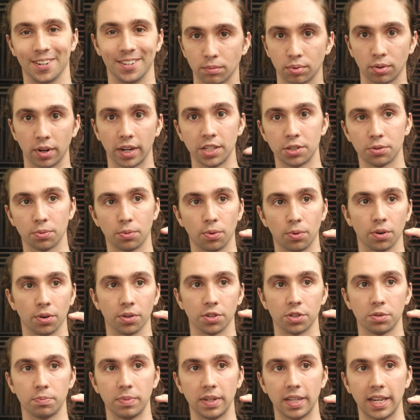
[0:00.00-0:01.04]
Price
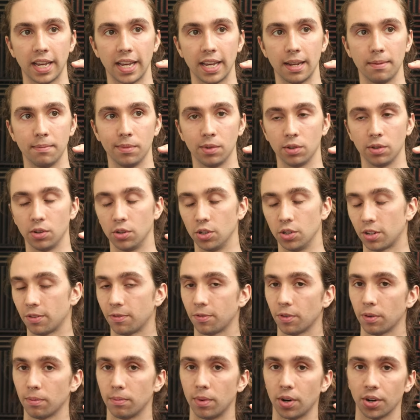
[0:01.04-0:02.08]
wars became look
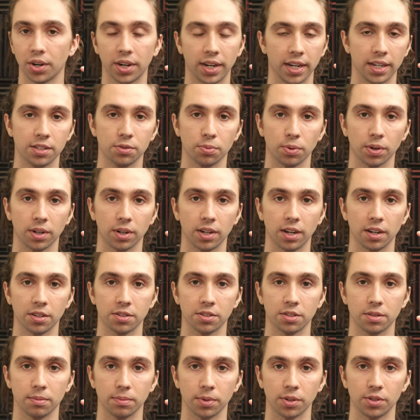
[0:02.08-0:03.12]
for markets where
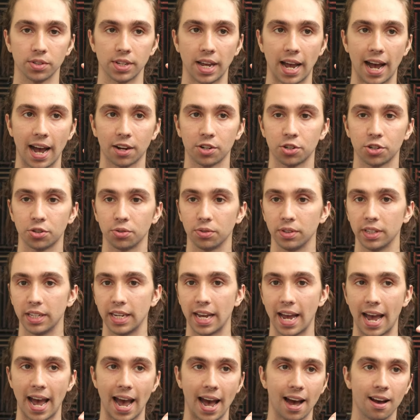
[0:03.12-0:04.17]
customers actually
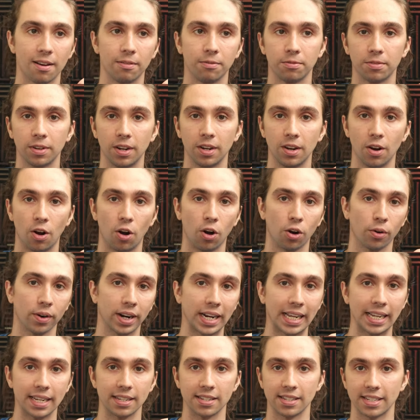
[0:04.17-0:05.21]
have
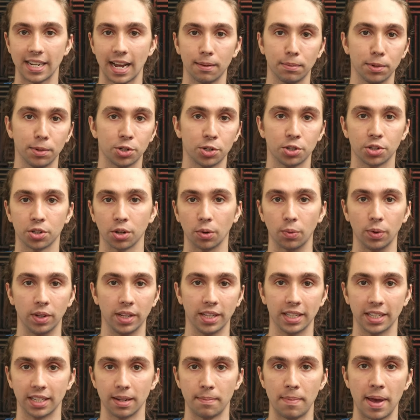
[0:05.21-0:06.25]
already established they're
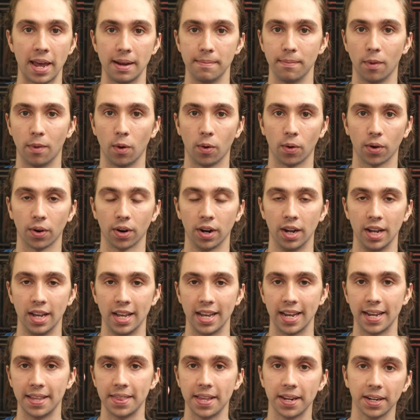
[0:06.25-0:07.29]
willing to pay more,
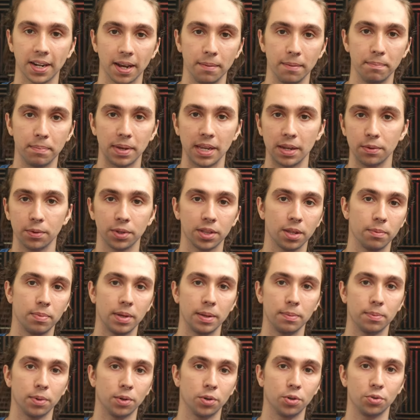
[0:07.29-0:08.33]
and then compete with the
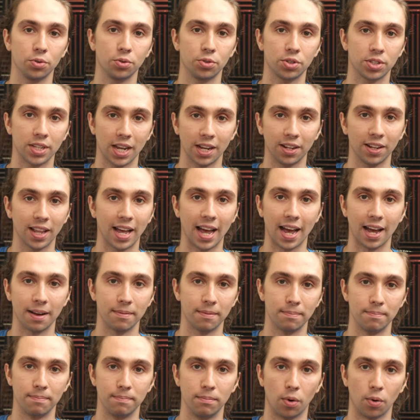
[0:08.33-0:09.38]
people who sell at
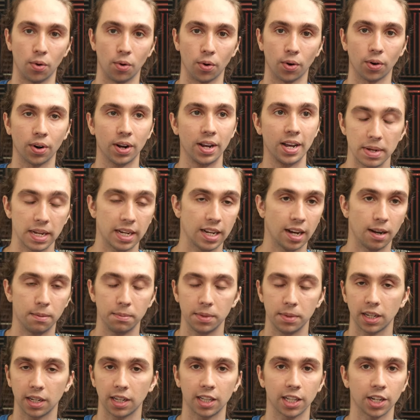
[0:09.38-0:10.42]
more, become
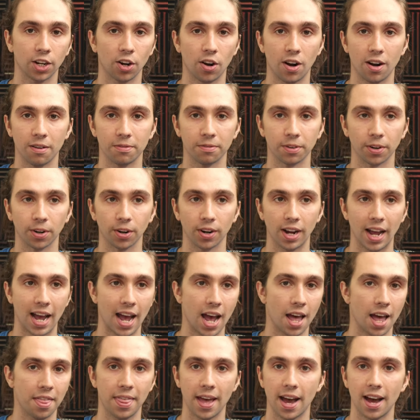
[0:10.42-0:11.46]
the clear offer
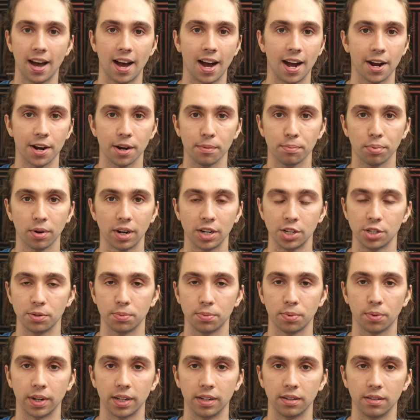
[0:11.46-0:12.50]
at that higher price
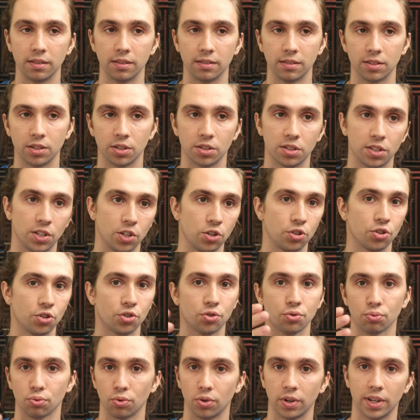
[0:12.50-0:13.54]
point. Just
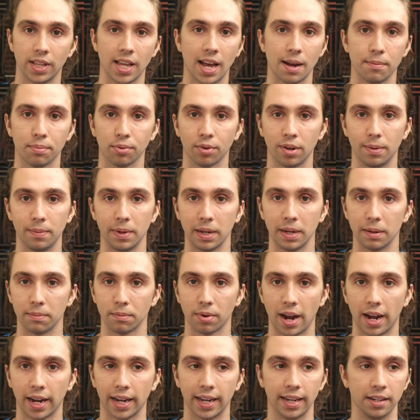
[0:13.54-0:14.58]
destroy that premium
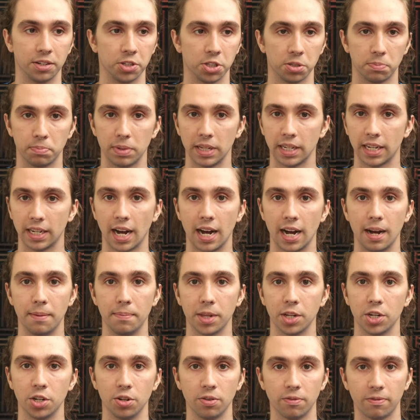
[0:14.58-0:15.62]
bracket. Just become the
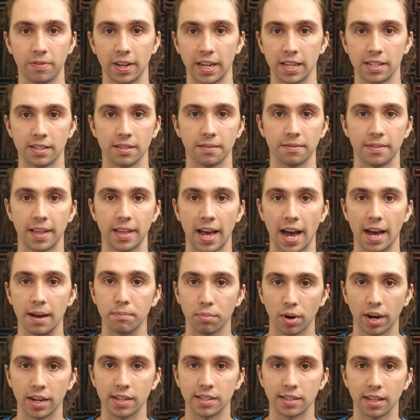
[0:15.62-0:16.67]
new face of that
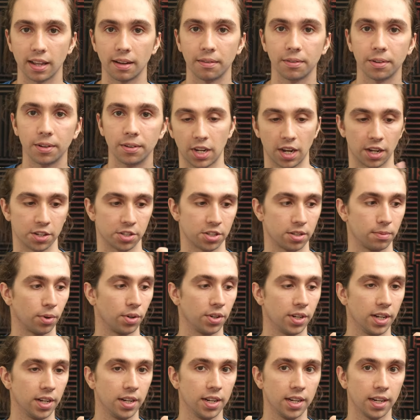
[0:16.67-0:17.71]
price level. Customer
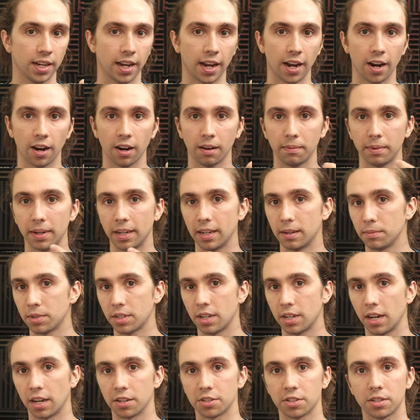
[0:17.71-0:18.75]
didn't care becomes
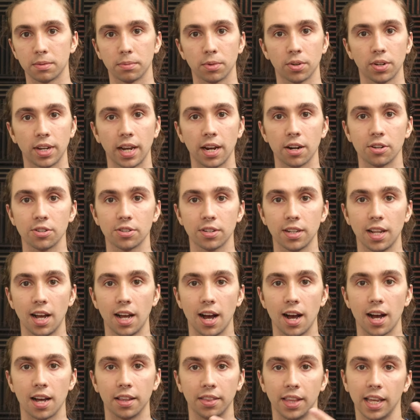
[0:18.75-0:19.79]
customer cares a
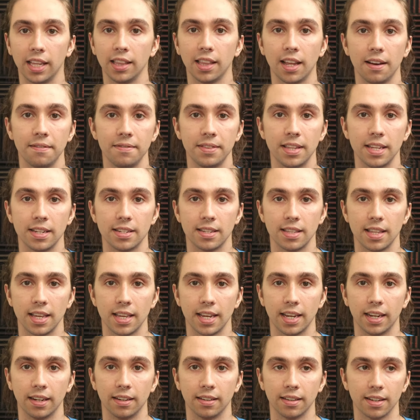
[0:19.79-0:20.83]
lot. They love this
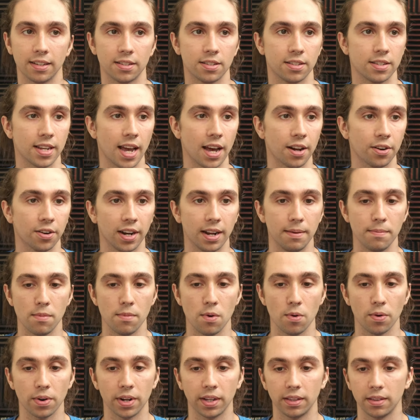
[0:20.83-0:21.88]
thing. It's Saturday
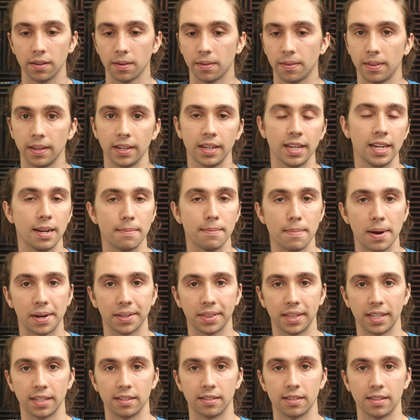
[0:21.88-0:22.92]
morning, they're thinking about
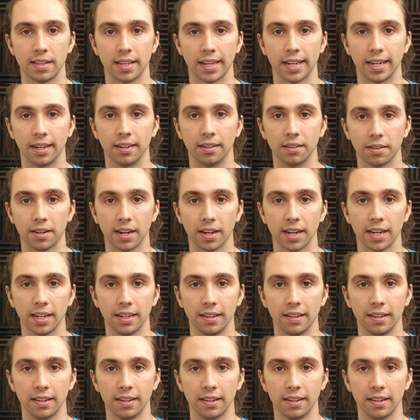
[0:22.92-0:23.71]
this thing, okay?